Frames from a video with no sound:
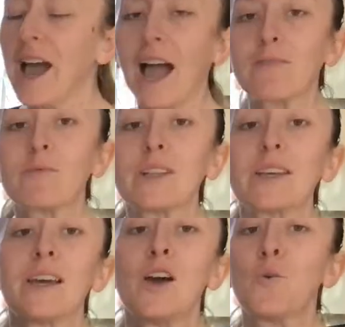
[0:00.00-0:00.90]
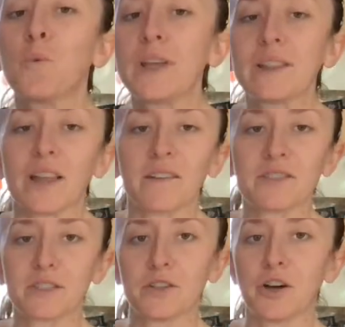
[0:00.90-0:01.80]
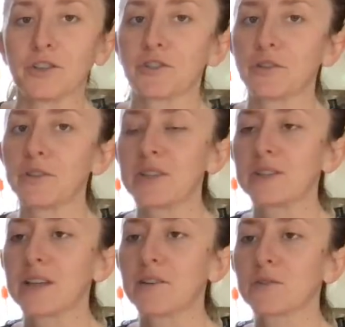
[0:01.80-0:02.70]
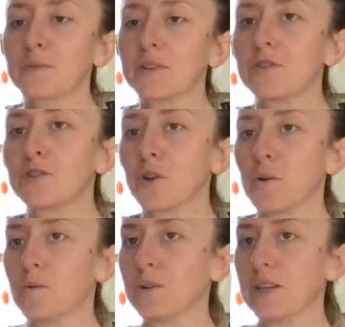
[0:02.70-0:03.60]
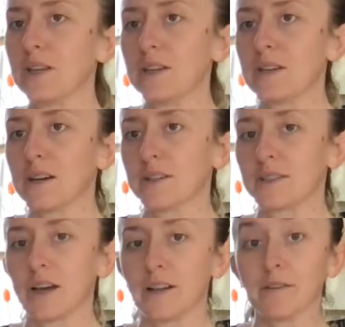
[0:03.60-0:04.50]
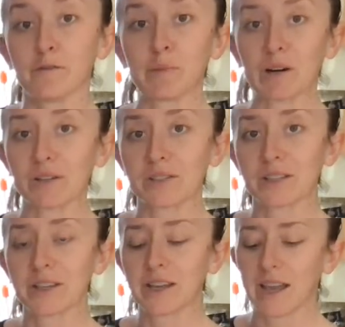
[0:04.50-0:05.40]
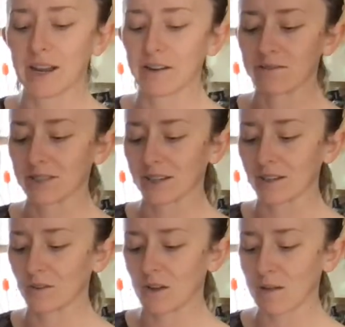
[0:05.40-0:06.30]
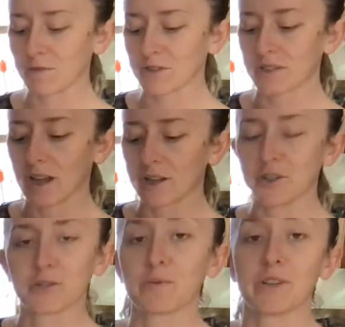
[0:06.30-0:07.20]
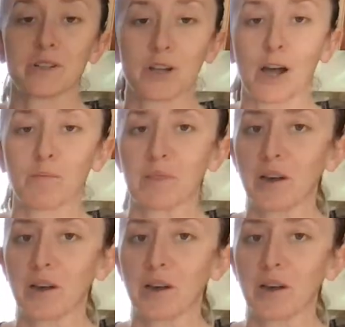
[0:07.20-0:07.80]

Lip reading: We love cilantro in this house. We don't eat a ton of parsley. And I was like, I just want to top the